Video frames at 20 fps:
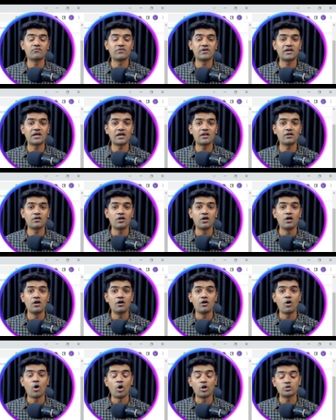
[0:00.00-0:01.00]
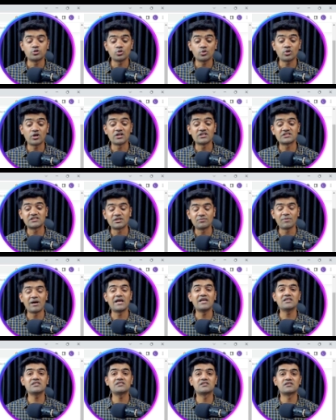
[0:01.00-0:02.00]
we can also
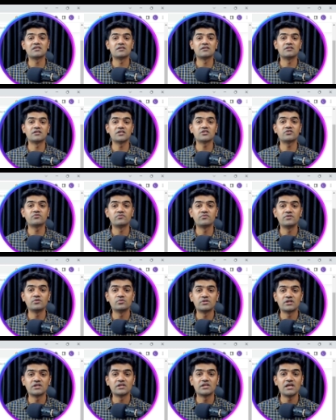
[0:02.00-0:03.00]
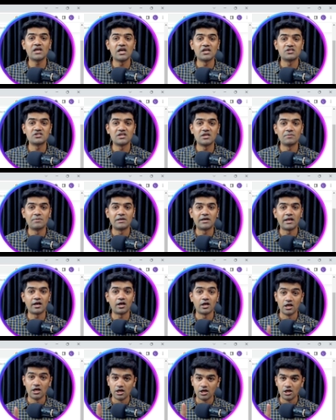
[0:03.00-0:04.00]
customize this using the HTML tag.